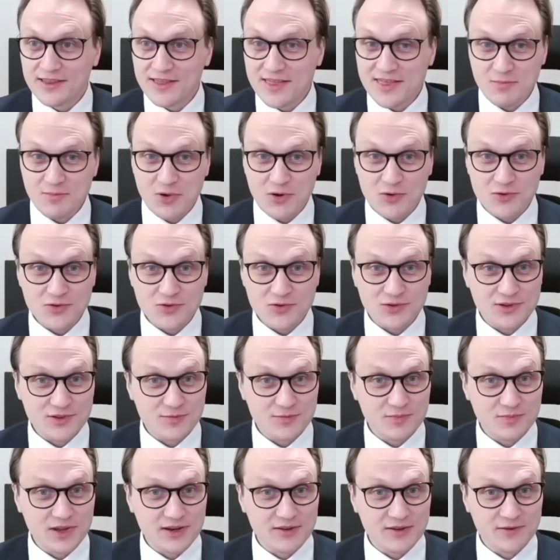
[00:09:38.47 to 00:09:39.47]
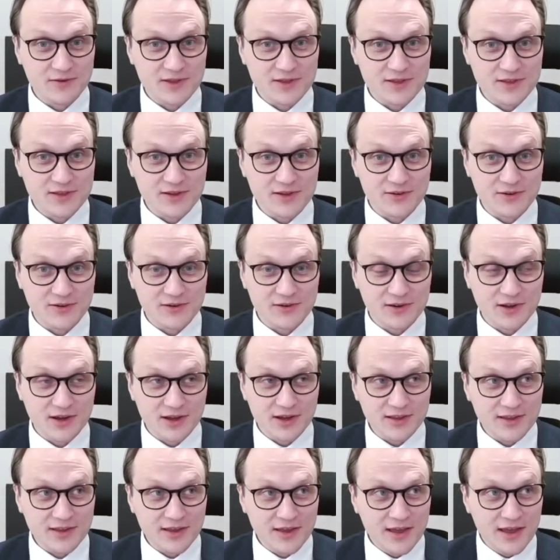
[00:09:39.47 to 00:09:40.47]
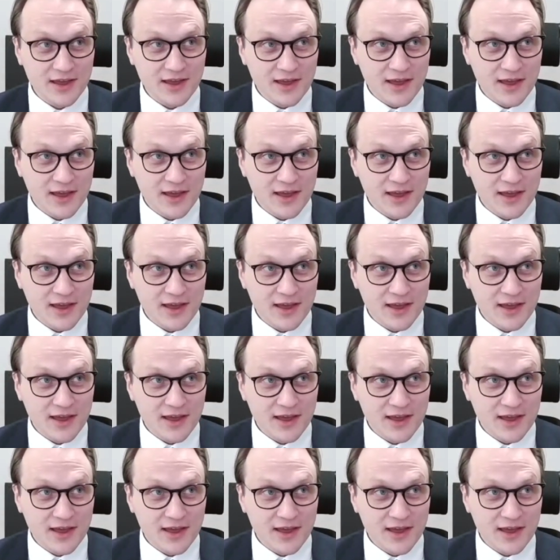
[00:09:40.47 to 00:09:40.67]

this emotion is beneficial or not.